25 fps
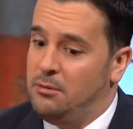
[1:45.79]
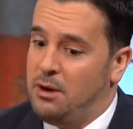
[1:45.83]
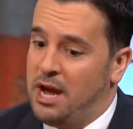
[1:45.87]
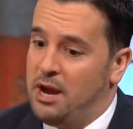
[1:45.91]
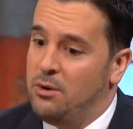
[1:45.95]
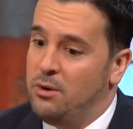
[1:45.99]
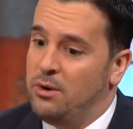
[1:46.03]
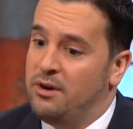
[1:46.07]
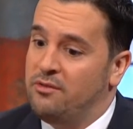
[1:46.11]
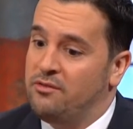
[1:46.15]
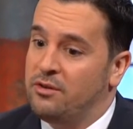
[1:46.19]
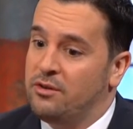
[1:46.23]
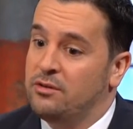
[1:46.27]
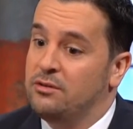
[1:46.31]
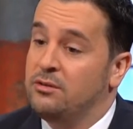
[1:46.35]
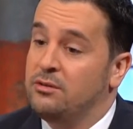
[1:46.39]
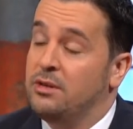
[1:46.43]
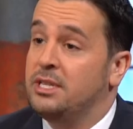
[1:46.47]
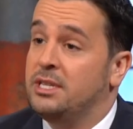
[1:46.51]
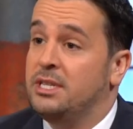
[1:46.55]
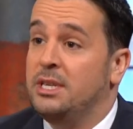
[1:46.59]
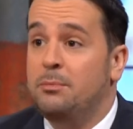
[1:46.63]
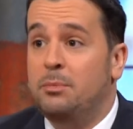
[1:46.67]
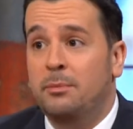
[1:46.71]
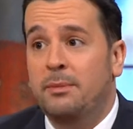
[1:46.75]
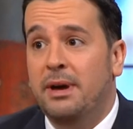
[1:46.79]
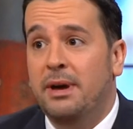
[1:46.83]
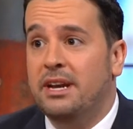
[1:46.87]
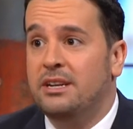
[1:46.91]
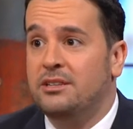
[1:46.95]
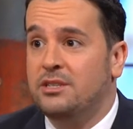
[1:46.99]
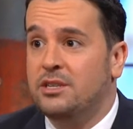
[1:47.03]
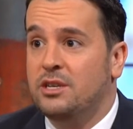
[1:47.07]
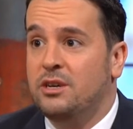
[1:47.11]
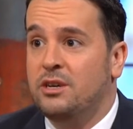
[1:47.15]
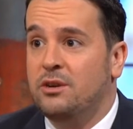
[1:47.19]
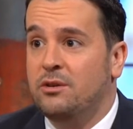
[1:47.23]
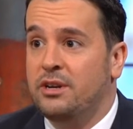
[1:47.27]
However, the
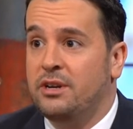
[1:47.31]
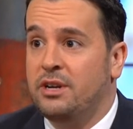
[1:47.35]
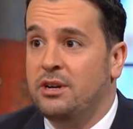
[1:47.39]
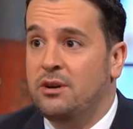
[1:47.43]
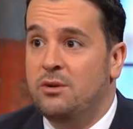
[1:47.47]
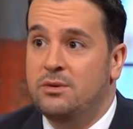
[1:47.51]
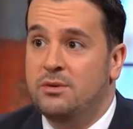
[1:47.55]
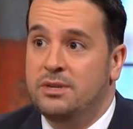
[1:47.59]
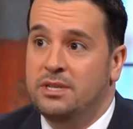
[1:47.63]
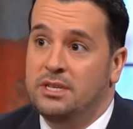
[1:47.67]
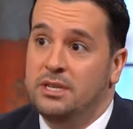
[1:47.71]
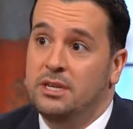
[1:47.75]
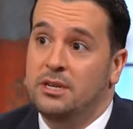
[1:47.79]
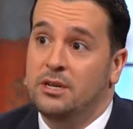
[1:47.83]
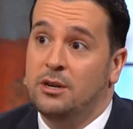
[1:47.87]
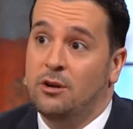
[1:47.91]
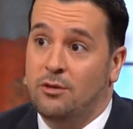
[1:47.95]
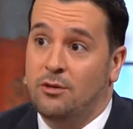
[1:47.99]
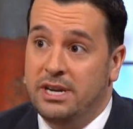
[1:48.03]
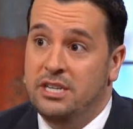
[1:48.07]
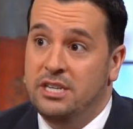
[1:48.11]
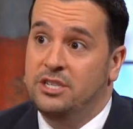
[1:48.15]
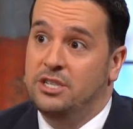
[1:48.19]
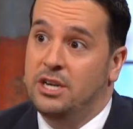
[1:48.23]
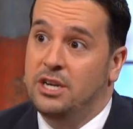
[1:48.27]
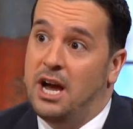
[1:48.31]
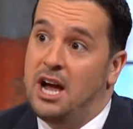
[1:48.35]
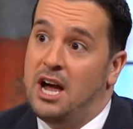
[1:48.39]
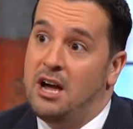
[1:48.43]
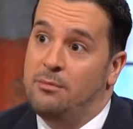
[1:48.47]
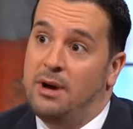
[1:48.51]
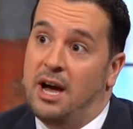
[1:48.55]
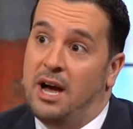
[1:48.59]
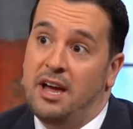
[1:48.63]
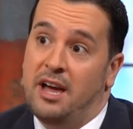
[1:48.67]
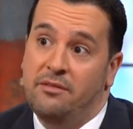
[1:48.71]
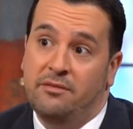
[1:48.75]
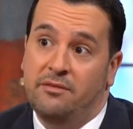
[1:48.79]
diplomatic security always did a great
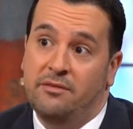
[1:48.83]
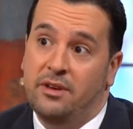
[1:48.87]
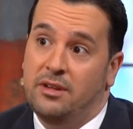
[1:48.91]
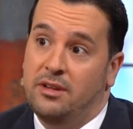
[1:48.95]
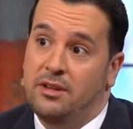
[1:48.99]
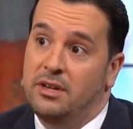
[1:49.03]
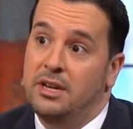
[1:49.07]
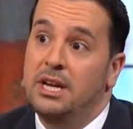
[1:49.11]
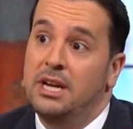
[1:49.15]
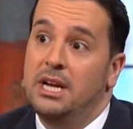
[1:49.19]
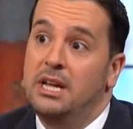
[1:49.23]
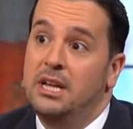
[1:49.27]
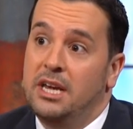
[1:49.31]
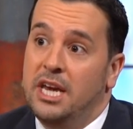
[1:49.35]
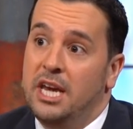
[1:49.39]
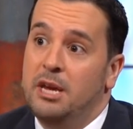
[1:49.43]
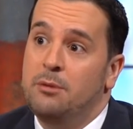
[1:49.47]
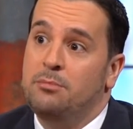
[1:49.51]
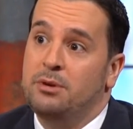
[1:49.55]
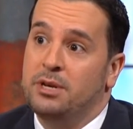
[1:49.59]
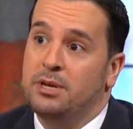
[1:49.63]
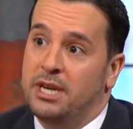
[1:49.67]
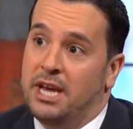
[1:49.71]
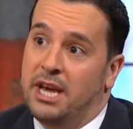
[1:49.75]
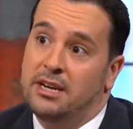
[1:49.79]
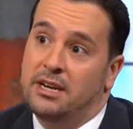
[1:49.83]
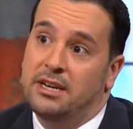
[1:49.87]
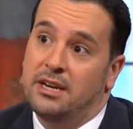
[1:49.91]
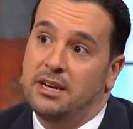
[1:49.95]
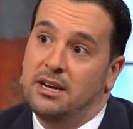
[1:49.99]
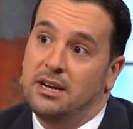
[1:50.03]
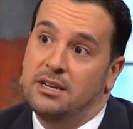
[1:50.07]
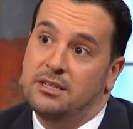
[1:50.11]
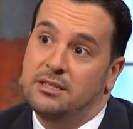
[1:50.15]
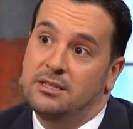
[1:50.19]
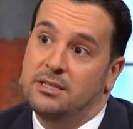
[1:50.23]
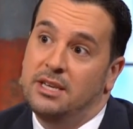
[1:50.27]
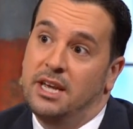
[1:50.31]
job, I felt, in
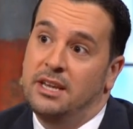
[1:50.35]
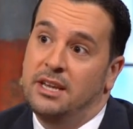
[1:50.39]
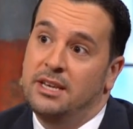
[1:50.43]
protecting us.